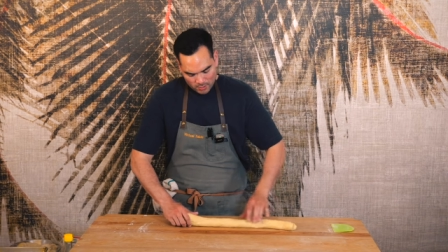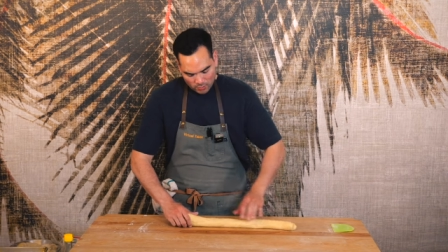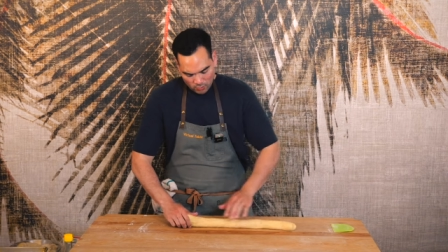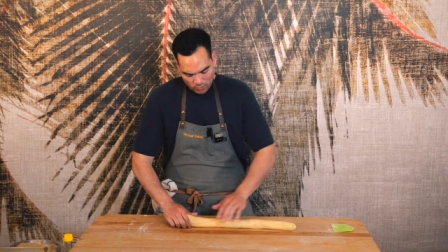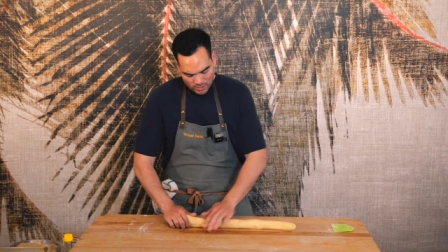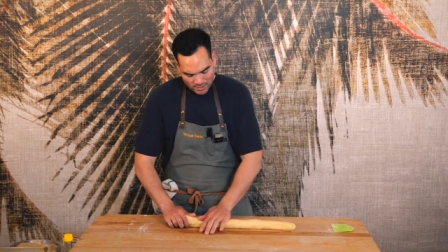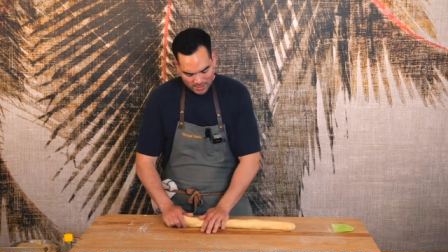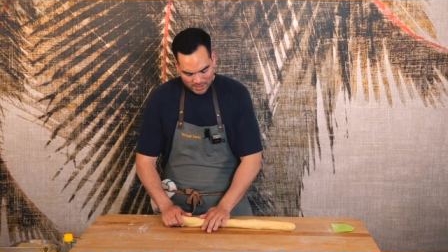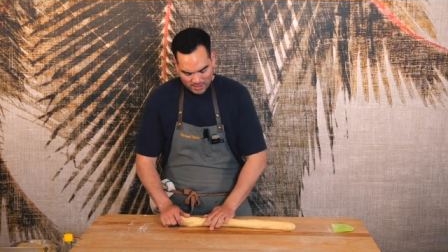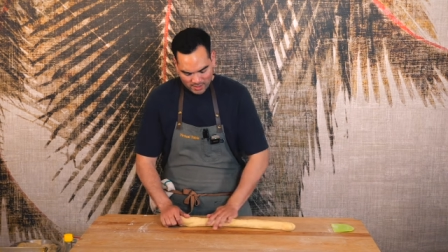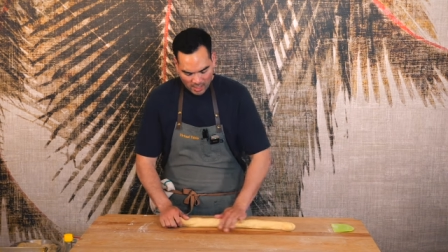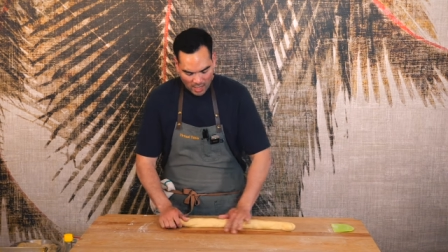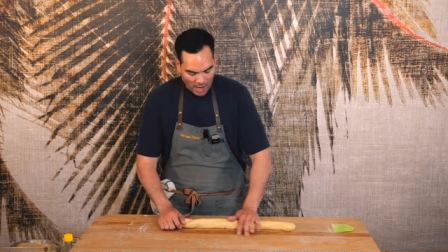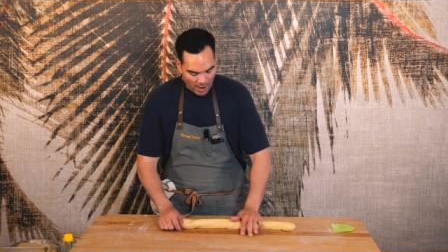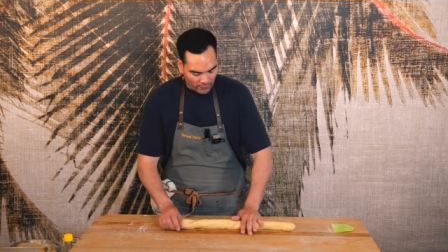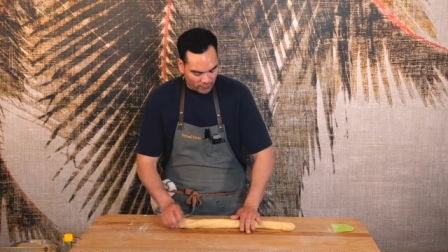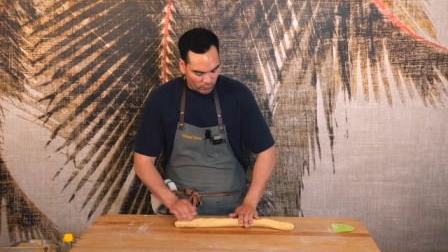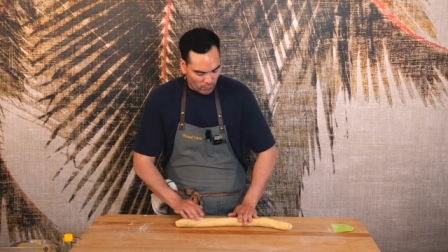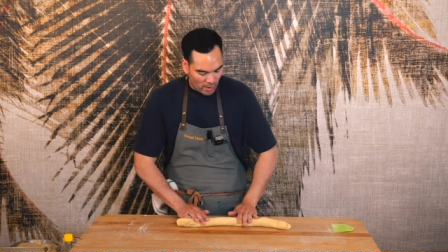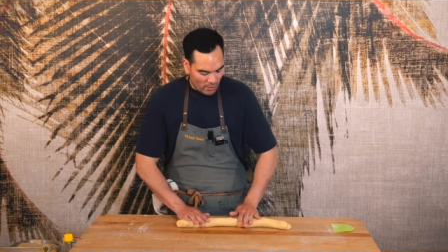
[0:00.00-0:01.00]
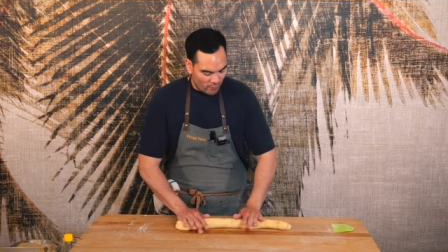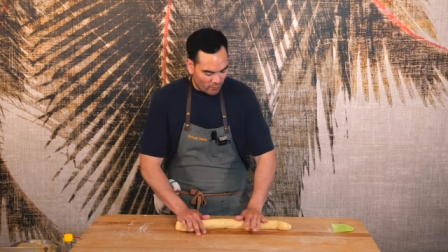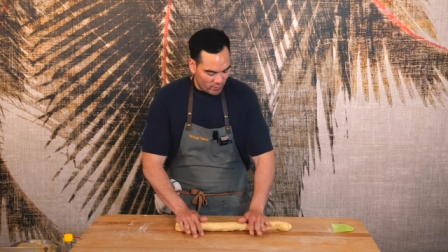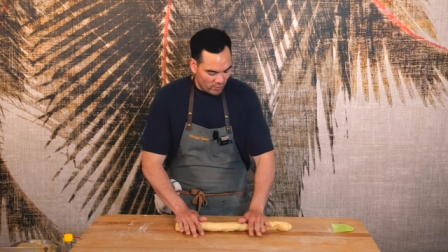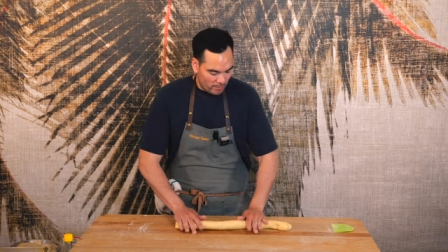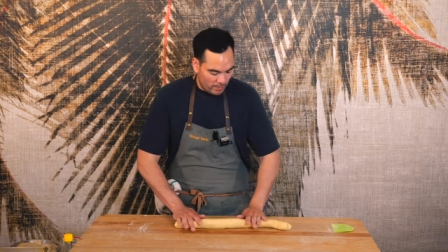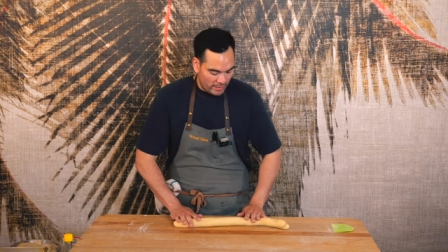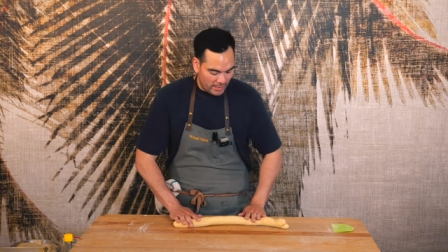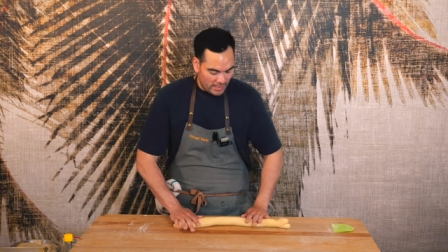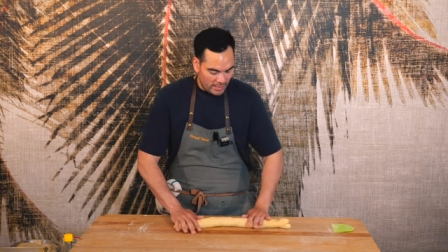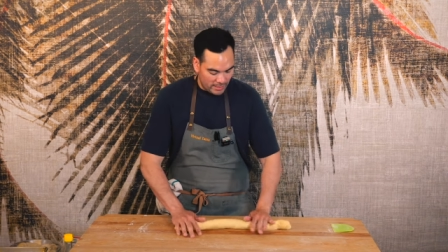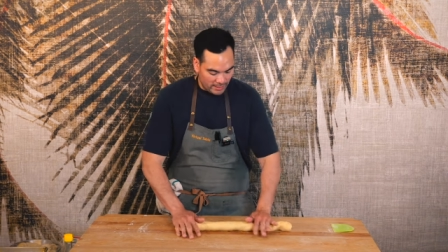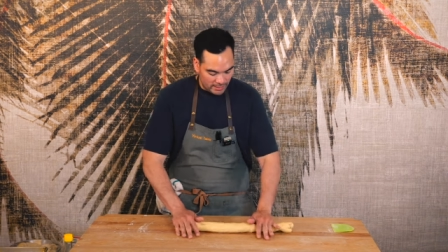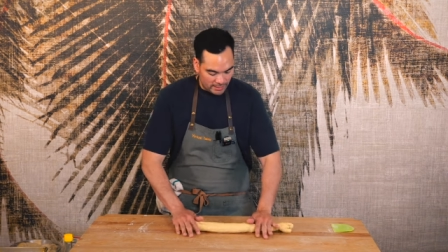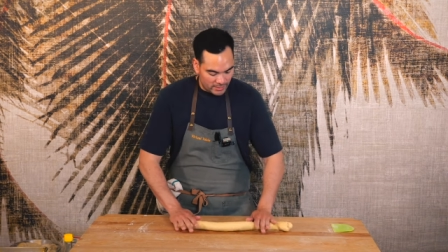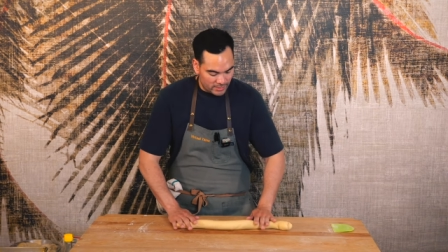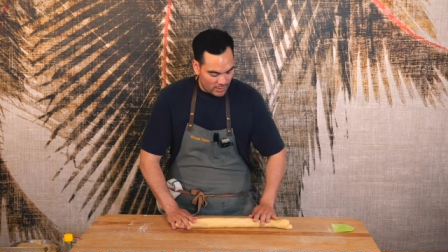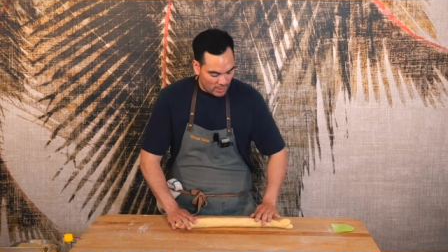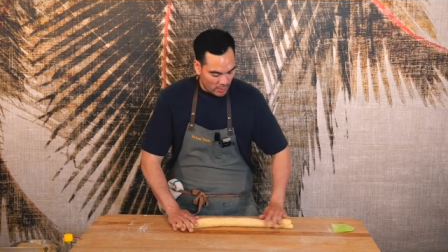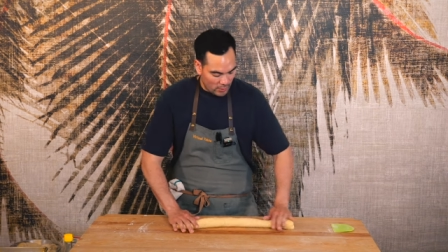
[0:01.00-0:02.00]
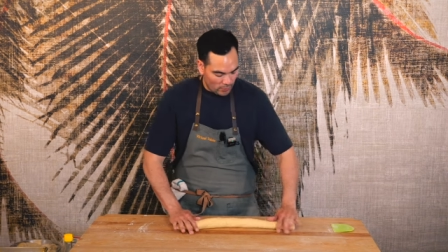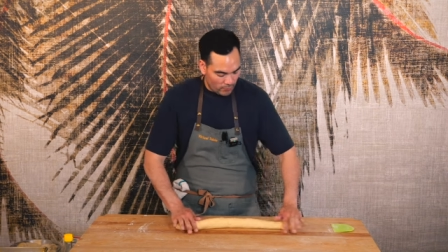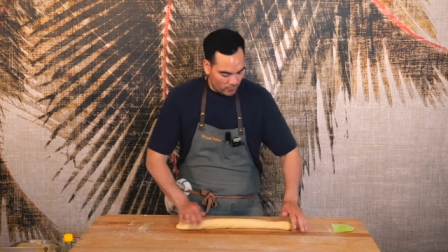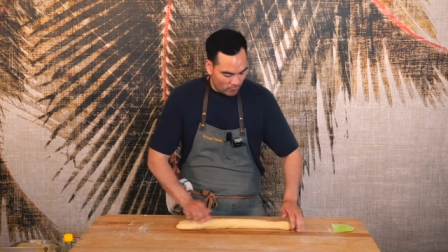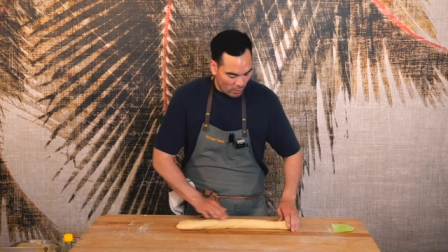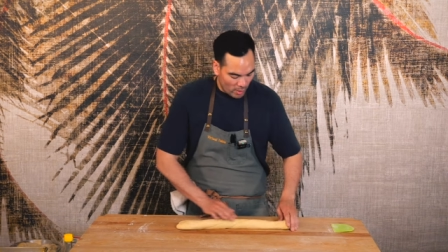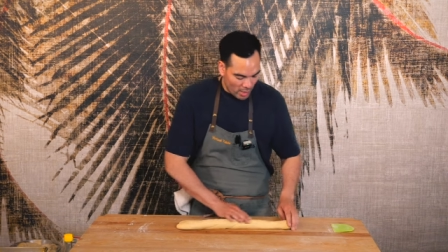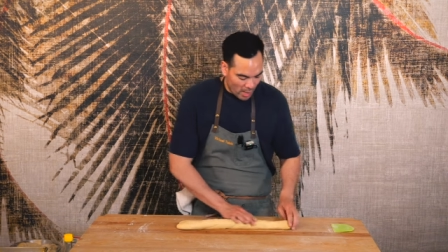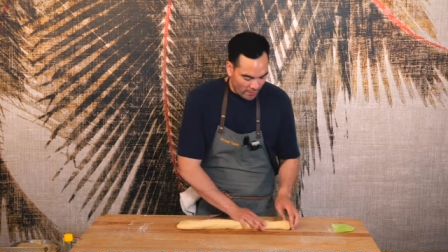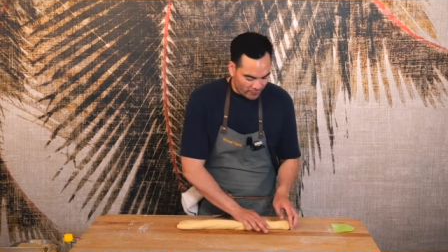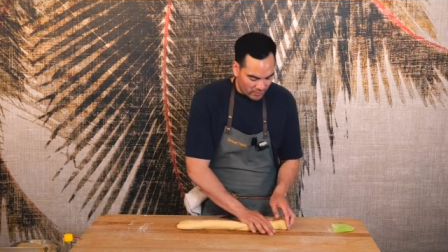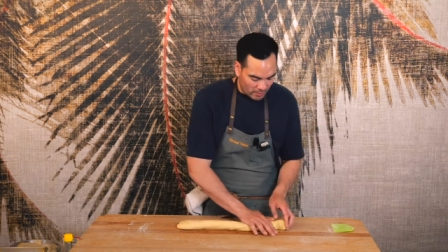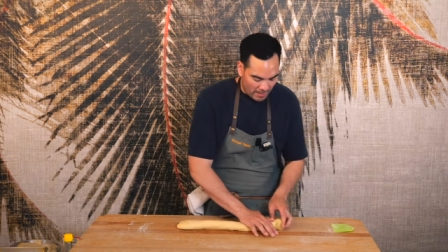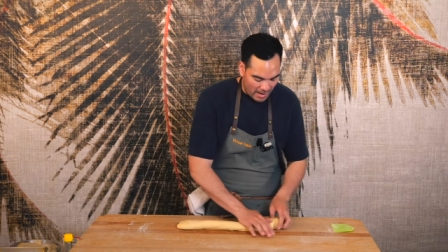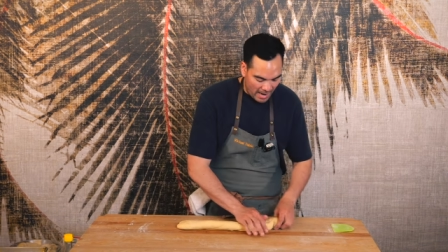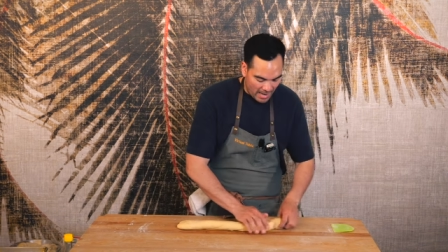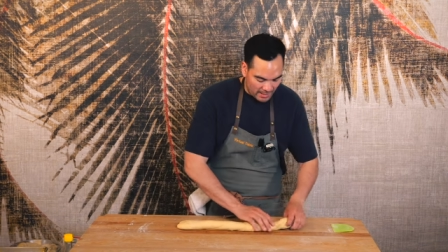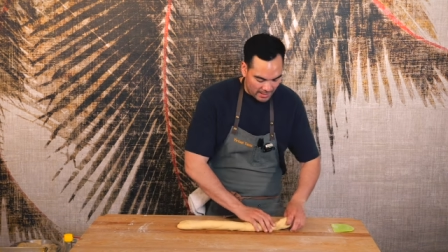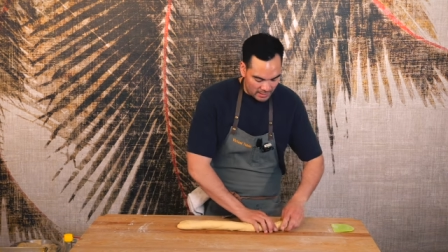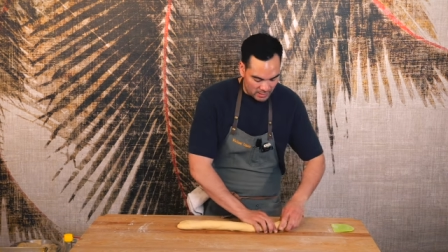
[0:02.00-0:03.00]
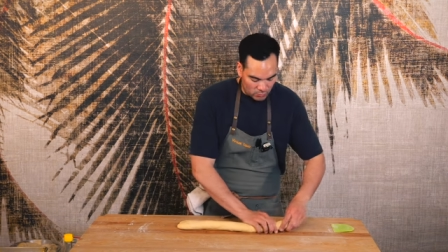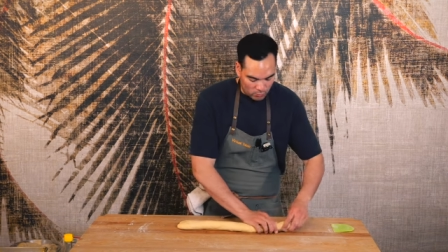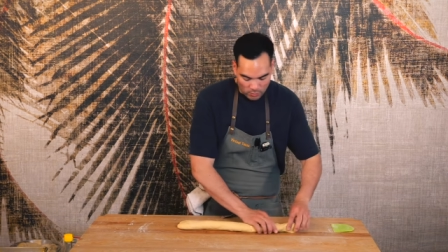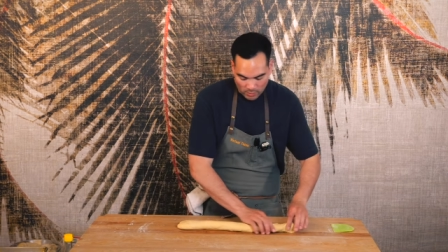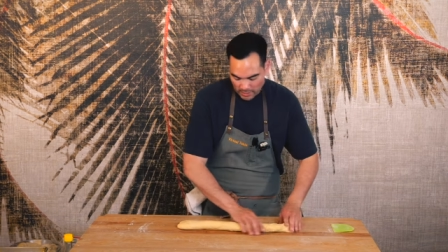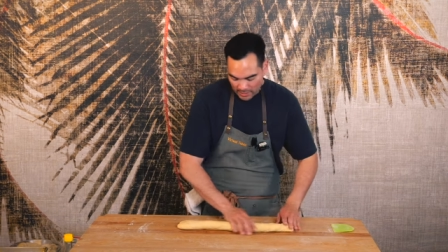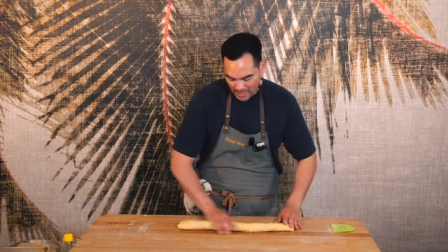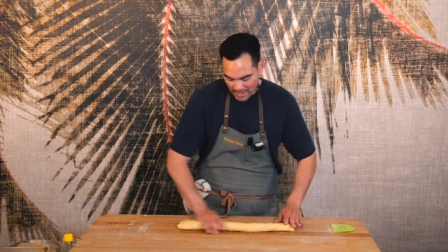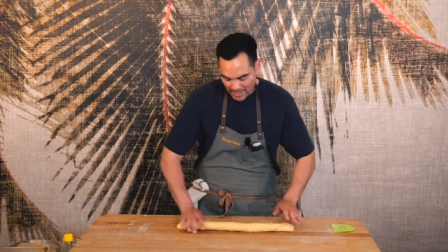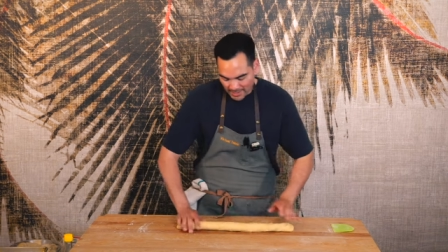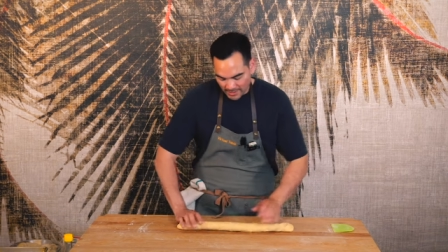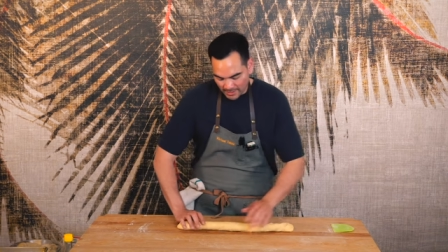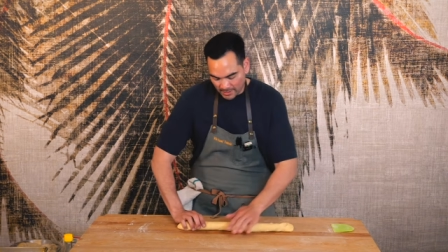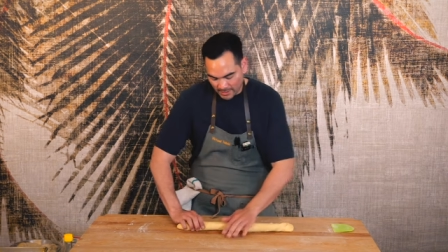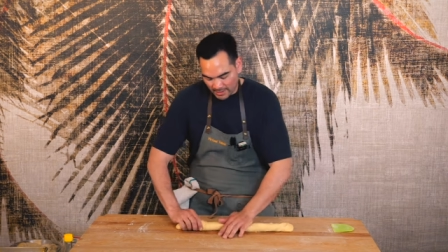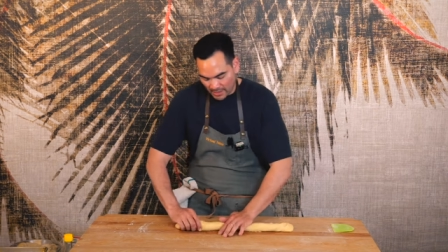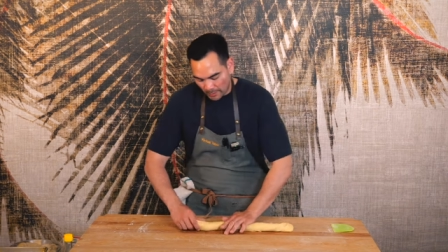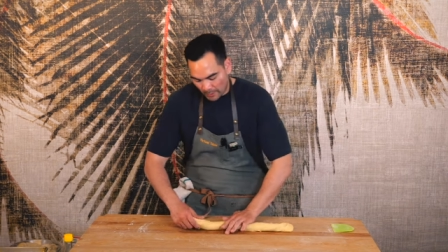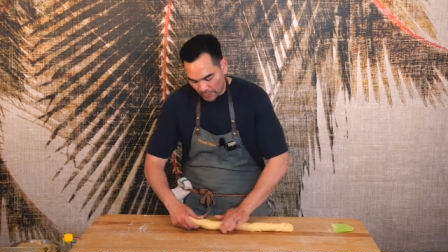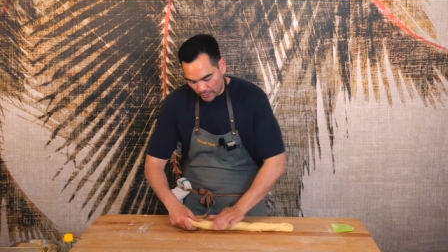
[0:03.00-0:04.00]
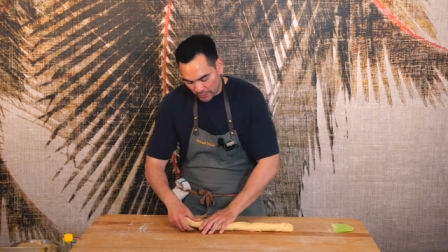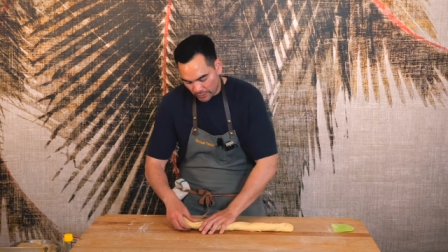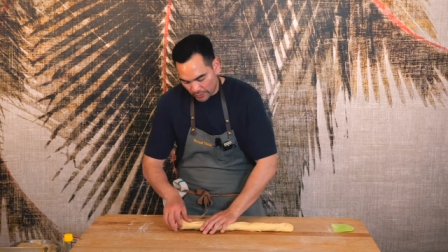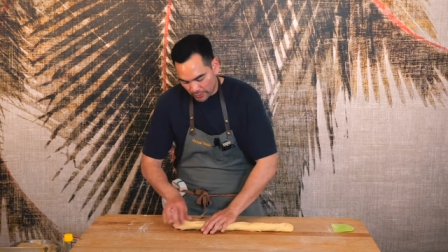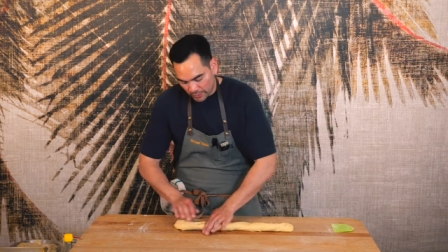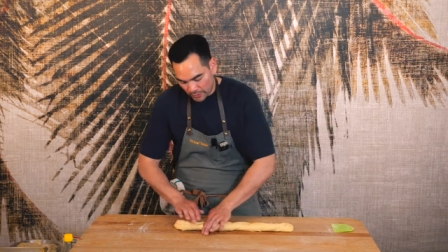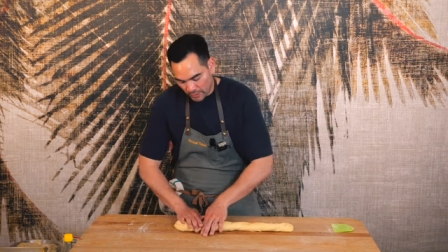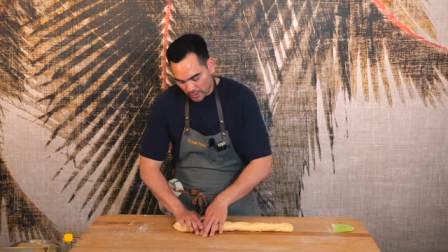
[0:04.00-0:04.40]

really soft right from the beginning. So right off the bat, it's really nice and supple.